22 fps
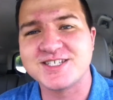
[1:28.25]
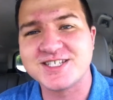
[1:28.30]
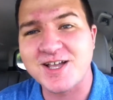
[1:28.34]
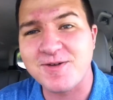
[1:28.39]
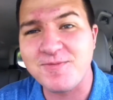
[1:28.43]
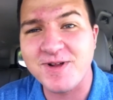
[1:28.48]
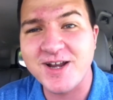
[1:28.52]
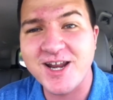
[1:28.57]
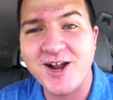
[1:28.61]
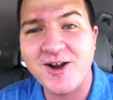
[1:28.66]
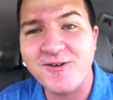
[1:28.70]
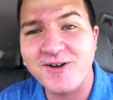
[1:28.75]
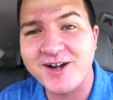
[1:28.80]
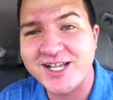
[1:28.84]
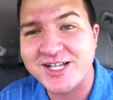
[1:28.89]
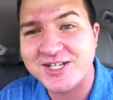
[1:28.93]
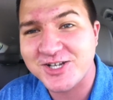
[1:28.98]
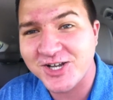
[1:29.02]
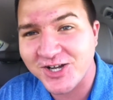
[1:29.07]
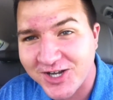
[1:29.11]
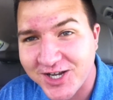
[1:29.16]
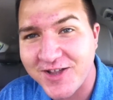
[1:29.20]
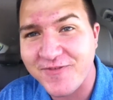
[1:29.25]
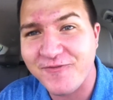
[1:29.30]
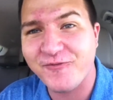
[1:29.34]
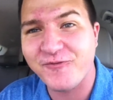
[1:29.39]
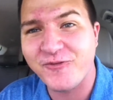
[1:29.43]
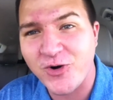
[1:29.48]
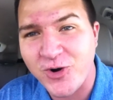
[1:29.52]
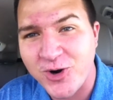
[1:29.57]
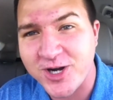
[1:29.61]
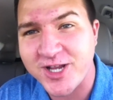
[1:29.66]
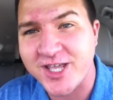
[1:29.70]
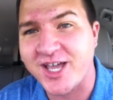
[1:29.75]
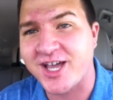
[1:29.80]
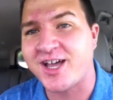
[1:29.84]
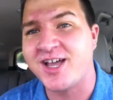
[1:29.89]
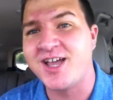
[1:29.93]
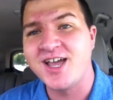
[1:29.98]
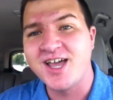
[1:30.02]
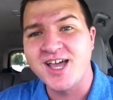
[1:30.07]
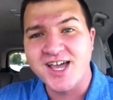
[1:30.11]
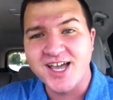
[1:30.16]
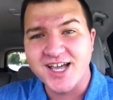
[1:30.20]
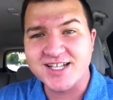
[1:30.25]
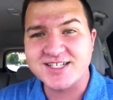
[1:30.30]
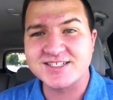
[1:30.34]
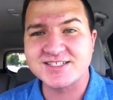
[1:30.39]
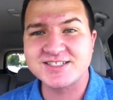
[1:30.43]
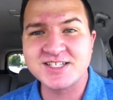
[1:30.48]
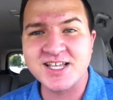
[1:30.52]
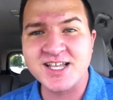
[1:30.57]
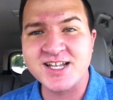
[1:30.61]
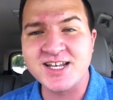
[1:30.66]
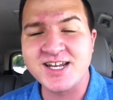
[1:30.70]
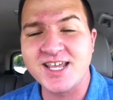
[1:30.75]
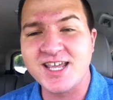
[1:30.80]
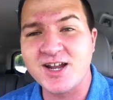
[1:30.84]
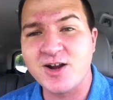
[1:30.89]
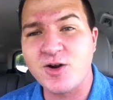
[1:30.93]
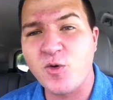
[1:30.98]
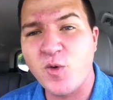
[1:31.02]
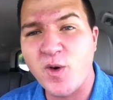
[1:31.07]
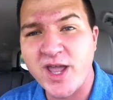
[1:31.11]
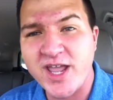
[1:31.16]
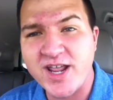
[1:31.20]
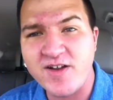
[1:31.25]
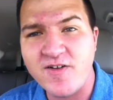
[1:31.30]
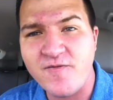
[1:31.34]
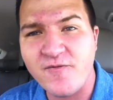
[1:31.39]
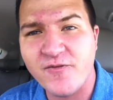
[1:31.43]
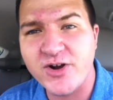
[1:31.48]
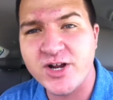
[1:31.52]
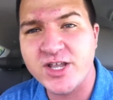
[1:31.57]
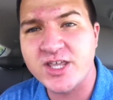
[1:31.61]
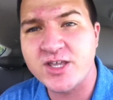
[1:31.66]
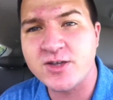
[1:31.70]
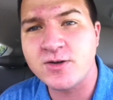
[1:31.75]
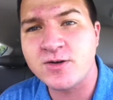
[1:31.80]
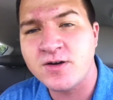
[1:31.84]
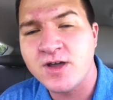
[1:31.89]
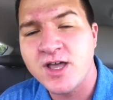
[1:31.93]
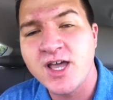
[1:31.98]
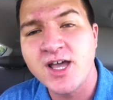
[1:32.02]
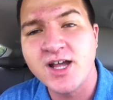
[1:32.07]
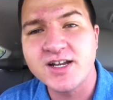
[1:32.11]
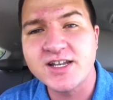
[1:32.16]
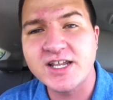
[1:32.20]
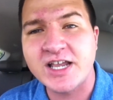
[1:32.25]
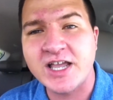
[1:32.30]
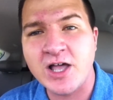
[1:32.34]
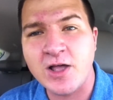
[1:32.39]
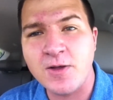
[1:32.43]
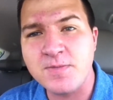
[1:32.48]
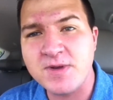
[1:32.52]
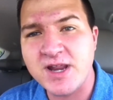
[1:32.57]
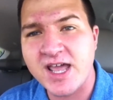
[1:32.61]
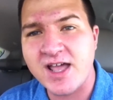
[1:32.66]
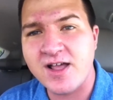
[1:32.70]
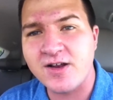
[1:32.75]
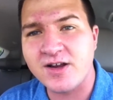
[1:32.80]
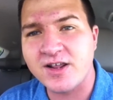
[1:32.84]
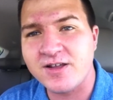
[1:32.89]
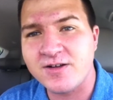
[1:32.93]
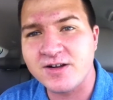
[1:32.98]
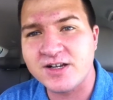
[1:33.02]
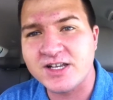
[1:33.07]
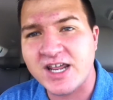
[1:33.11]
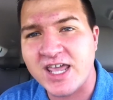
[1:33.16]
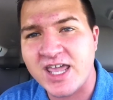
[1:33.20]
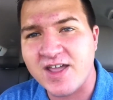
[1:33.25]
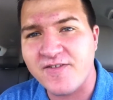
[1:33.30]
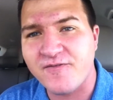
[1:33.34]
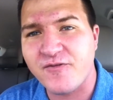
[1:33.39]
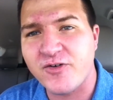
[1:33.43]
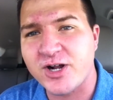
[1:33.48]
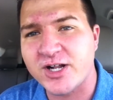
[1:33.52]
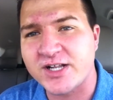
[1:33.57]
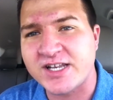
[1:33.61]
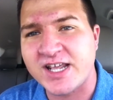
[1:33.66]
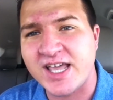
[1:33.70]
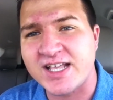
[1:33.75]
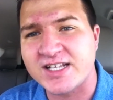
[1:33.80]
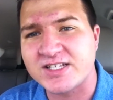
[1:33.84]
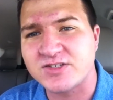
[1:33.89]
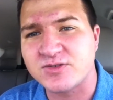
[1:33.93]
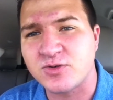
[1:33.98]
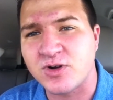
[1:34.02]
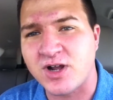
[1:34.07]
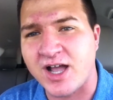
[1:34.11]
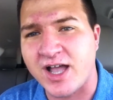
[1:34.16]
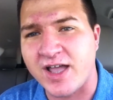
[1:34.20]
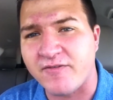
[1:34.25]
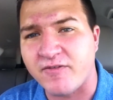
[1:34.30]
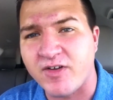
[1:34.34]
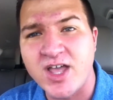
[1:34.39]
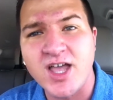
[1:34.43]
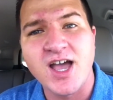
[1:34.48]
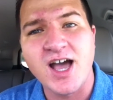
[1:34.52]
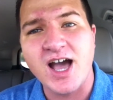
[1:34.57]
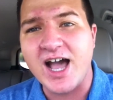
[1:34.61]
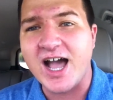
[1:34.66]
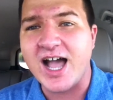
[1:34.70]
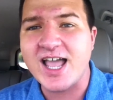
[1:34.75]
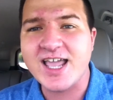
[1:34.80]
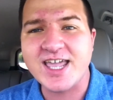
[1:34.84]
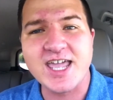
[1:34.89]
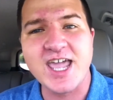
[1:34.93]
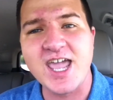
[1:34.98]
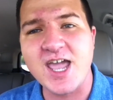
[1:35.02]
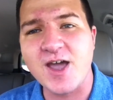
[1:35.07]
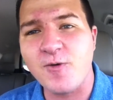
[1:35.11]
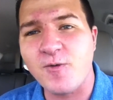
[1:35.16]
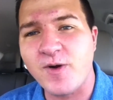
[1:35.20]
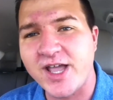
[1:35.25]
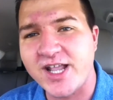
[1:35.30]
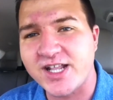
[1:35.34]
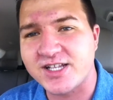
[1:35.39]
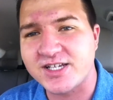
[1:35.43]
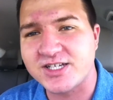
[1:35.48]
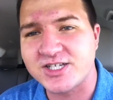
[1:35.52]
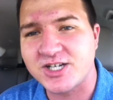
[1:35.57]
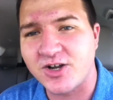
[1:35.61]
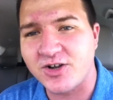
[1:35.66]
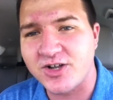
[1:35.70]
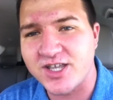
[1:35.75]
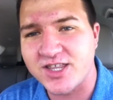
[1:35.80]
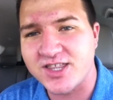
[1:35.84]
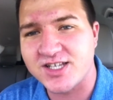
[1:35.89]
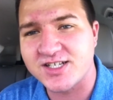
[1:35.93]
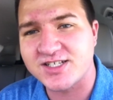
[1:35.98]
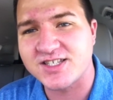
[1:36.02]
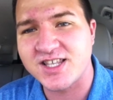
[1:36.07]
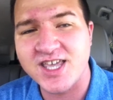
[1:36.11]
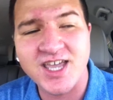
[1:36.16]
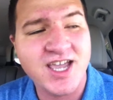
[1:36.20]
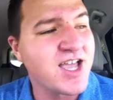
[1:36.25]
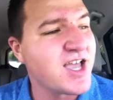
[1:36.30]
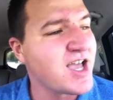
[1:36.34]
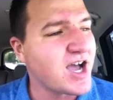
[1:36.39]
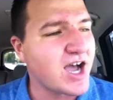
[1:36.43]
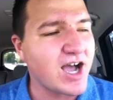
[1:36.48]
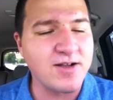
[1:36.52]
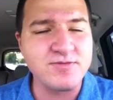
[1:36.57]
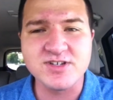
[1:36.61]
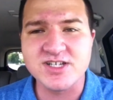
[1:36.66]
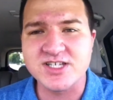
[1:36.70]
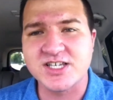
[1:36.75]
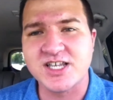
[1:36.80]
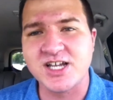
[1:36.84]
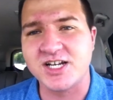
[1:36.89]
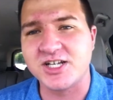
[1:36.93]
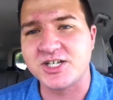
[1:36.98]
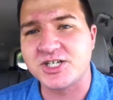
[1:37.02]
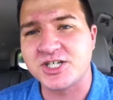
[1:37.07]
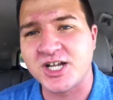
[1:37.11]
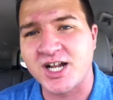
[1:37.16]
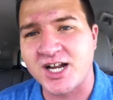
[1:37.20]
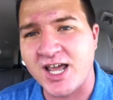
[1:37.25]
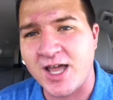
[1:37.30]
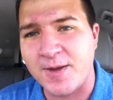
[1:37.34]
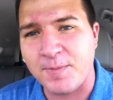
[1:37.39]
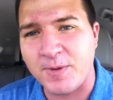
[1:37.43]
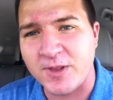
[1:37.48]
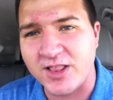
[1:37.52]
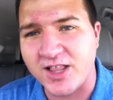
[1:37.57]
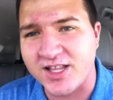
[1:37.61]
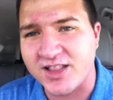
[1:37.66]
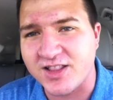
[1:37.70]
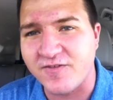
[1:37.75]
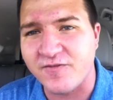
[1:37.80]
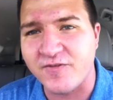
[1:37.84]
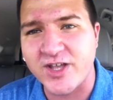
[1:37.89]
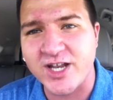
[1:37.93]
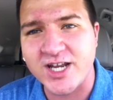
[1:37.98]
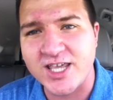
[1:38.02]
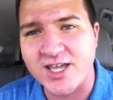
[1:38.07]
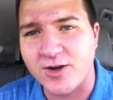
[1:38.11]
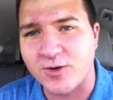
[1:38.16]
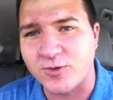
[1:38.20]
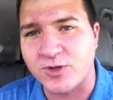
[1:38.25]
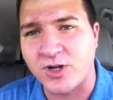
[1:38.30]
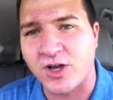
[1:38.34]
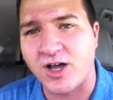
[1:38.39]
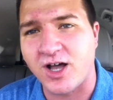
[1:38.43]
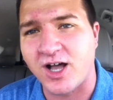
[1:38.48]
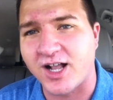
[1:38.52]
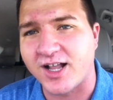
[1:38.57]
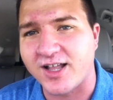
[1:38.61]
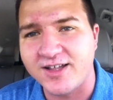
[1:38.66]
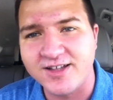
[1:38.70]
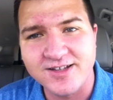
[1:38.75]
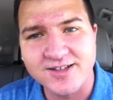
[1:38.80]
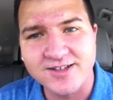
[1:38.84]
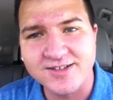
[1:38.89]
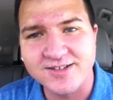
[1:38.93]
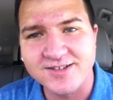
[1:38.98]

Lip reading: Somebody already took it for you. It's sitting here waiting for you to come down here and take it for a test drive. I can't wait to show you this thing. I'm just going to shut up and let the video talk.